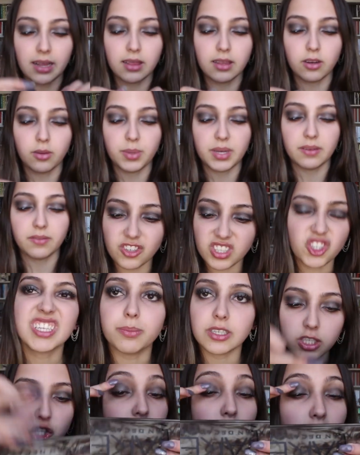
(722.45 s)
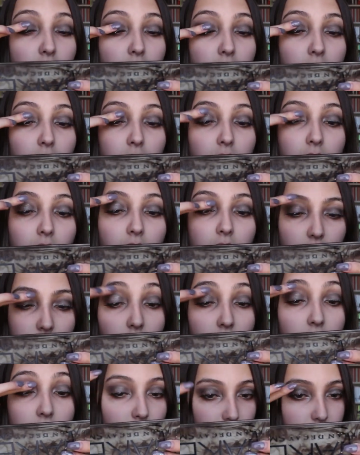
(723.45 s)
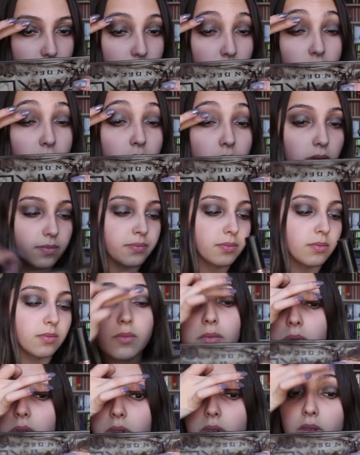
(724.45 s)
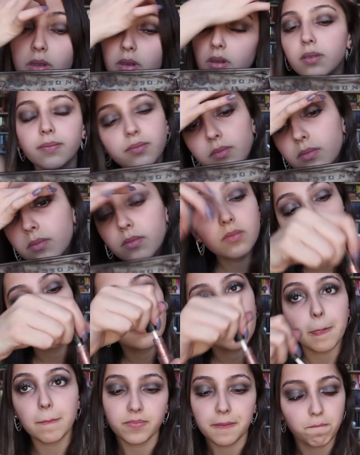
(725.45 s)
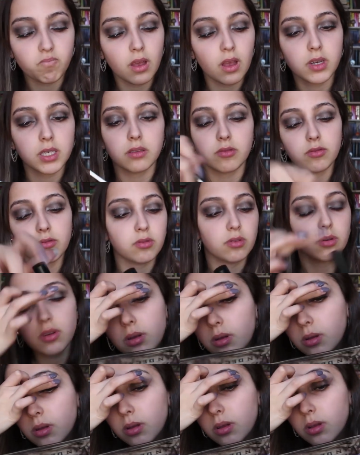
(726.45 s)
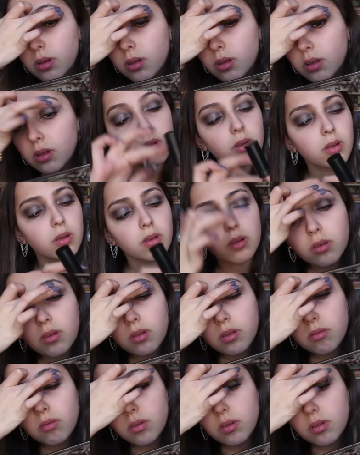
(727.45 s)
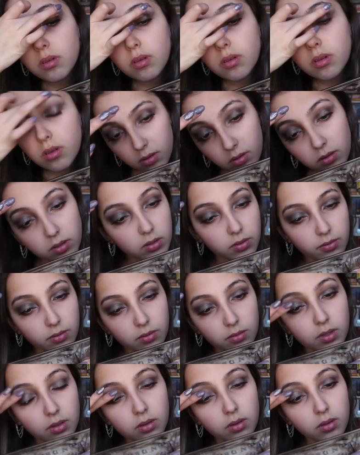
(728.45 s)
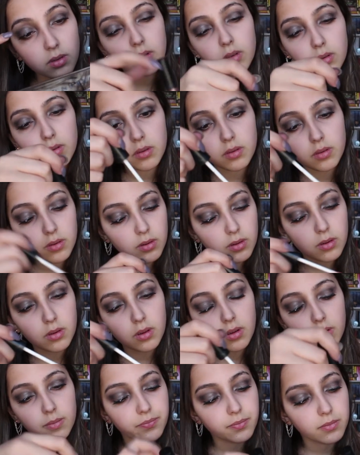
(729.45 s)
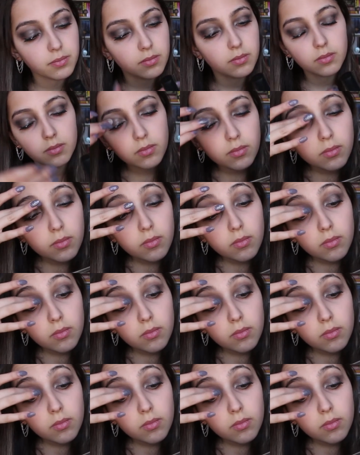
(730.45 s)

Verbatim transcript: a little bit of this liquid pink kind of shadow and I'm just gonna be trying to like use the little ittiest bit to like highlight some areas on my eye.